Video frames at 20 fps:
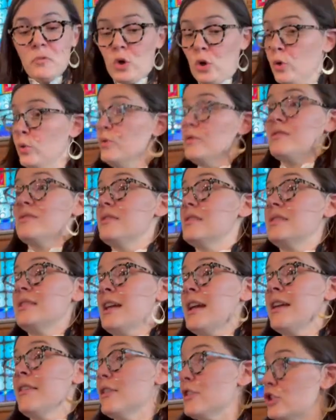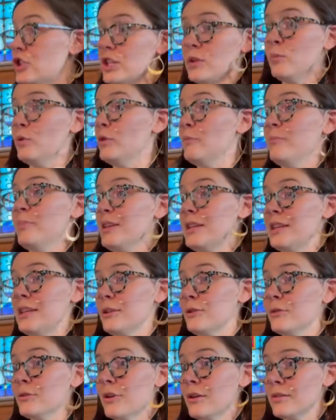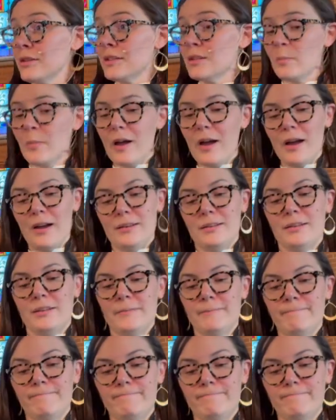who's to say that she wouldn't be killed on the spot?